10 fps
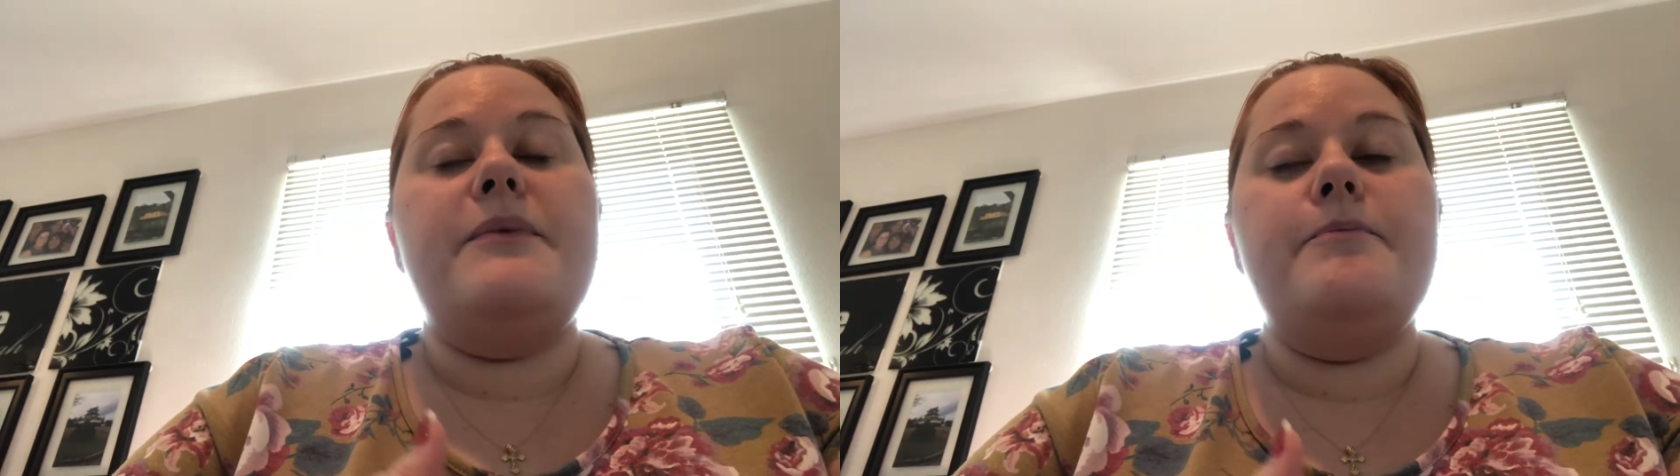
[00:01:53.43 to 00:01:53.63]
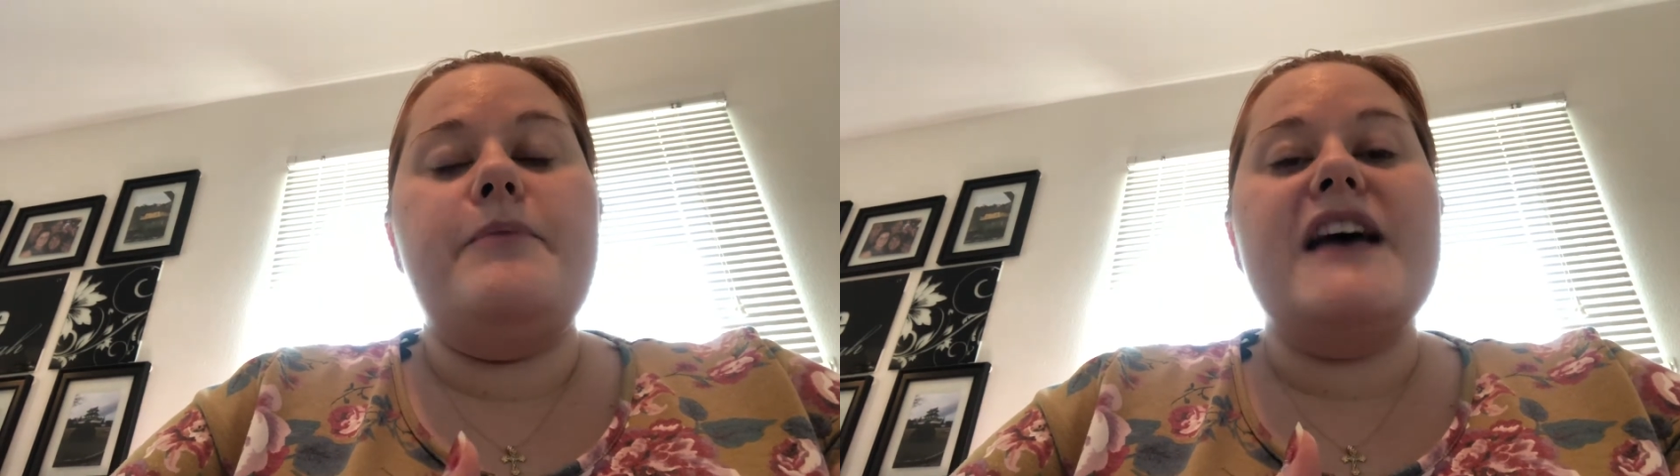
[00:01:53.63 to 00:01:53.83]

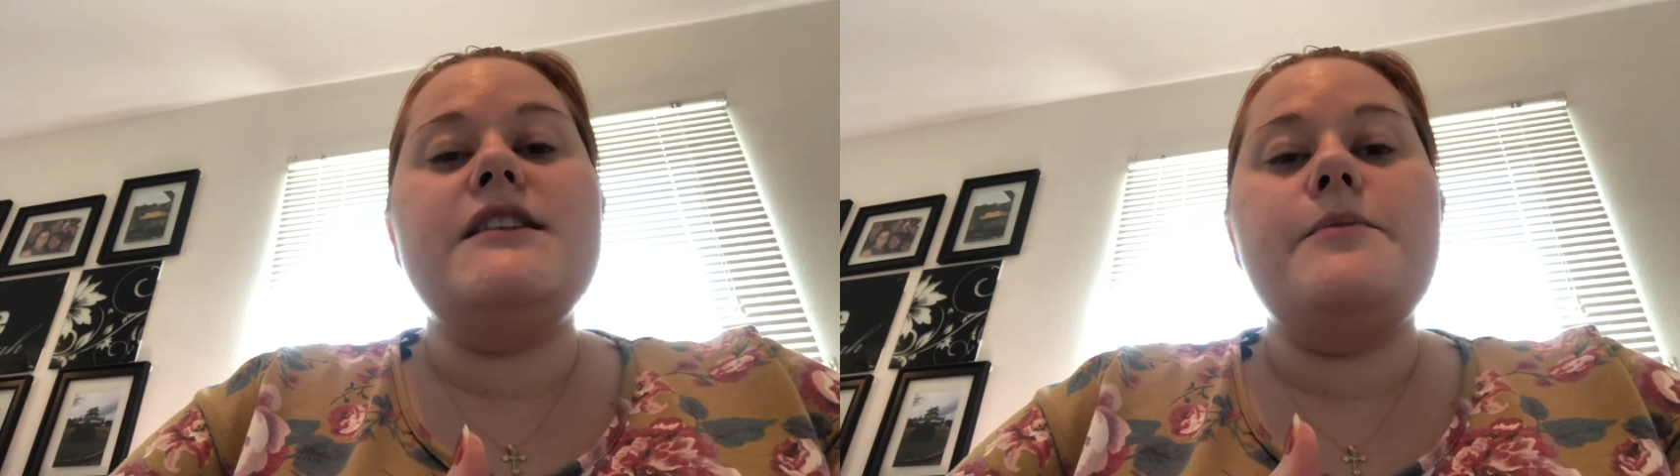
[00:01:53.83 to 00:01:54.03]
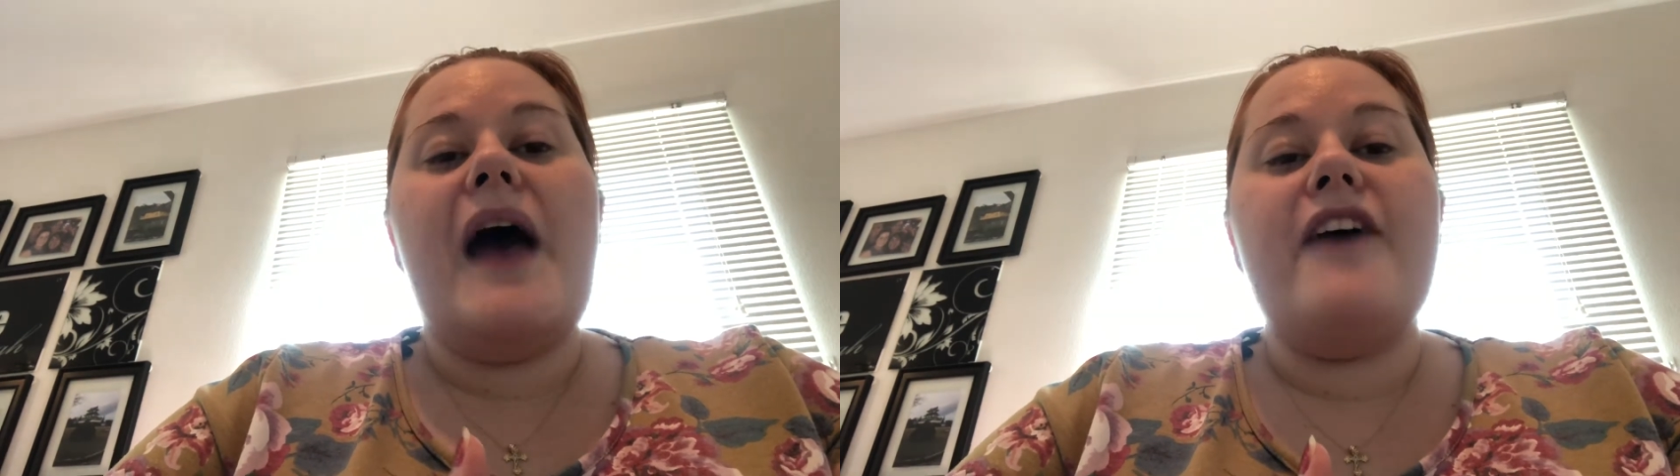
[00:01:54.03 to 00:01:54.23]

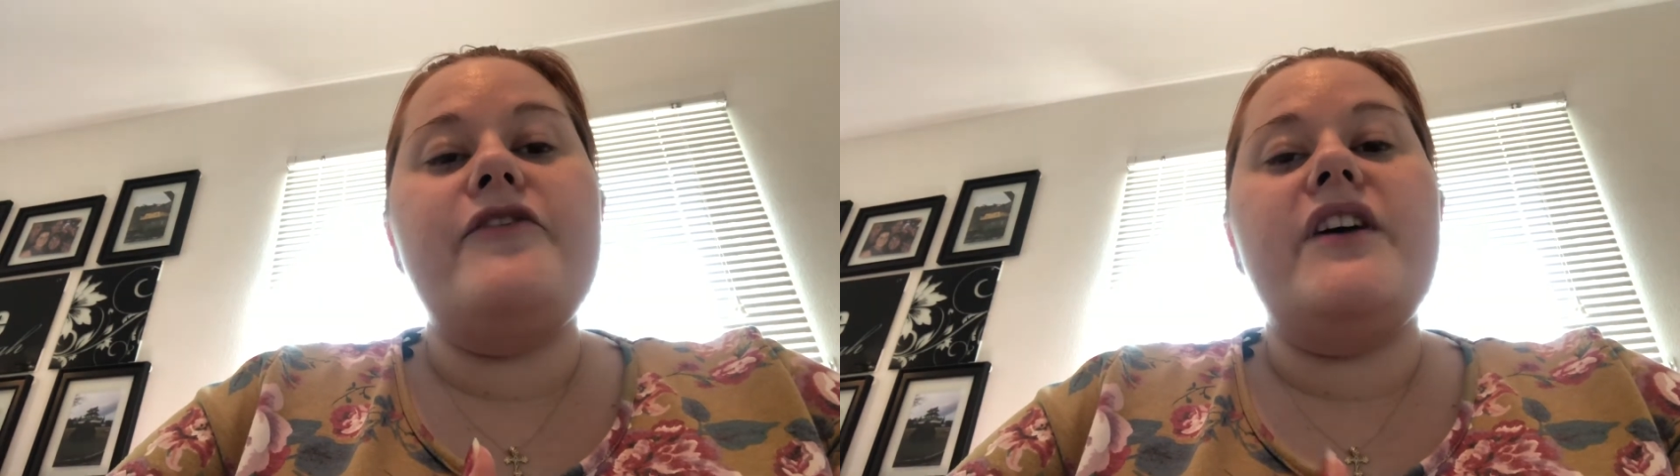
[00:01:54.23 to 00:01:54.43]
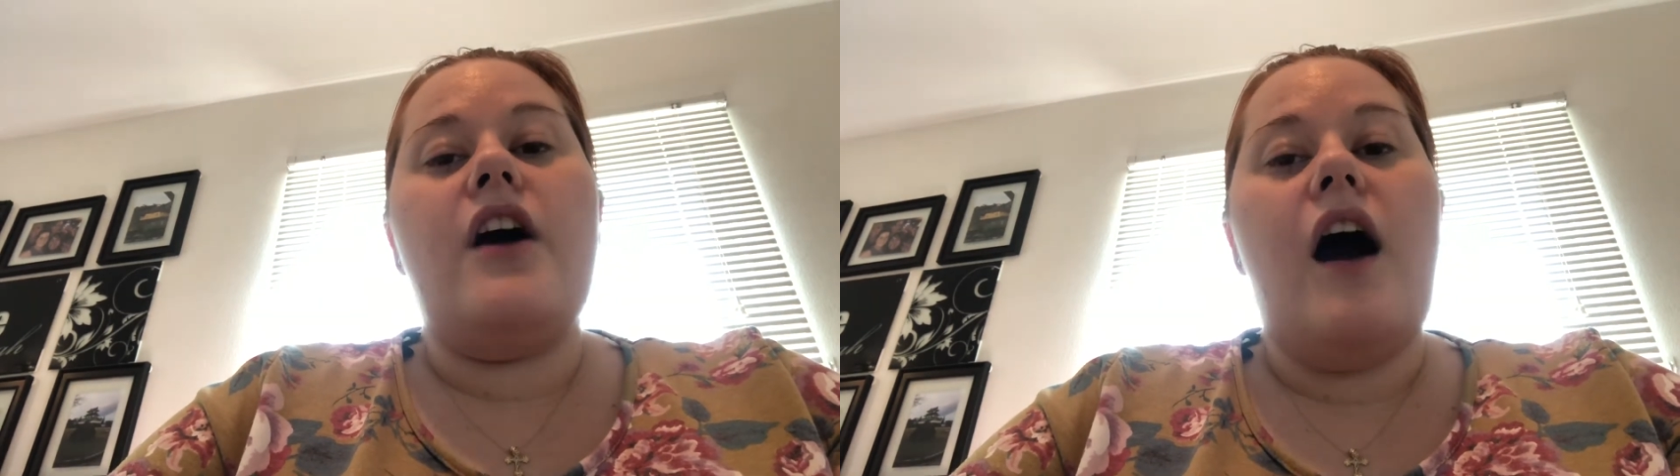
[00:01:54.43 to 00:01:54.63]
best path
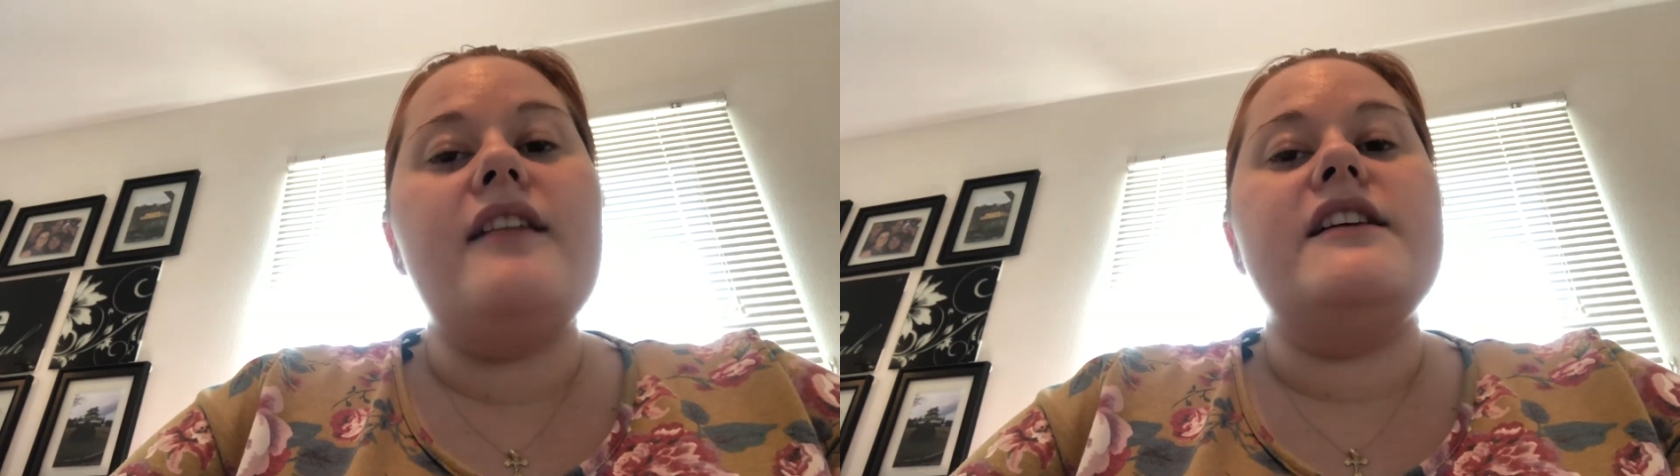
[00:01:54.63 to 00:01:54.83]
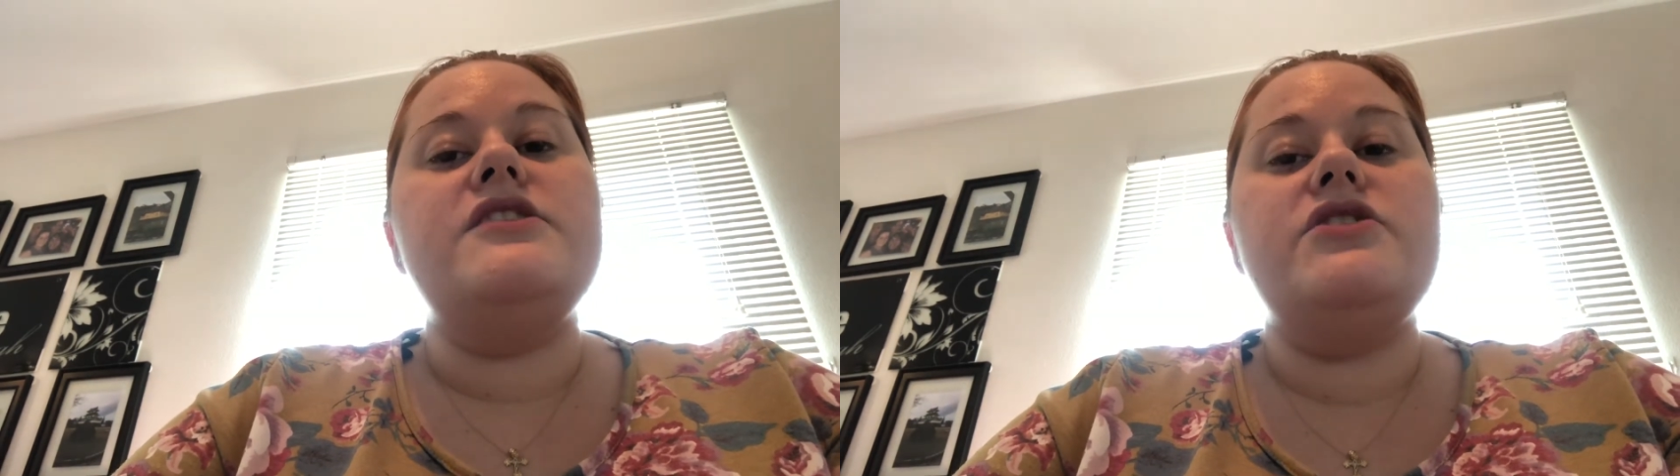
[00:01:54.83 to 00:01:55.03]
to
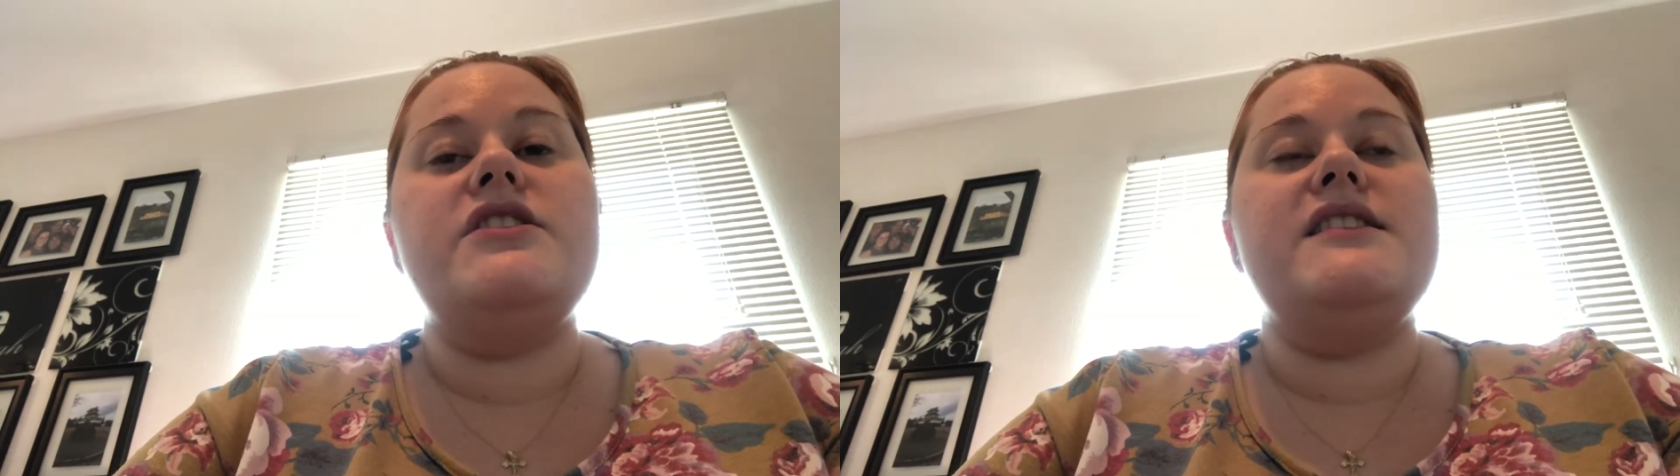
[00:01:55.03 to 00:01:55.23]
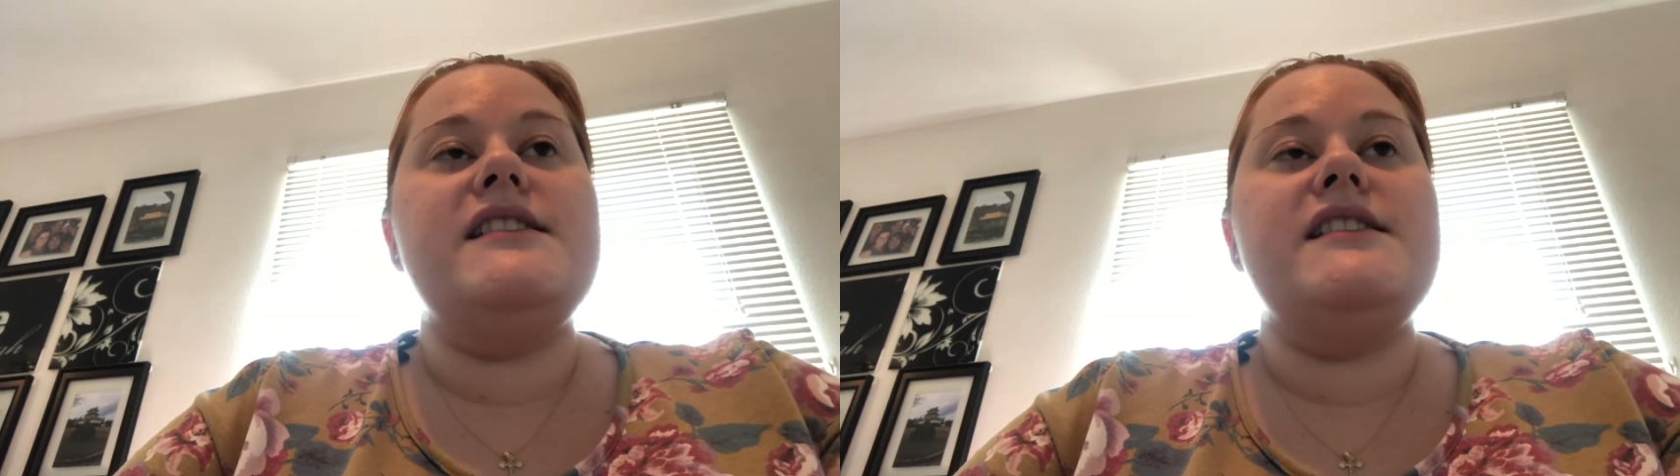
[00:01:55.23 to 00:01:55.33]
college to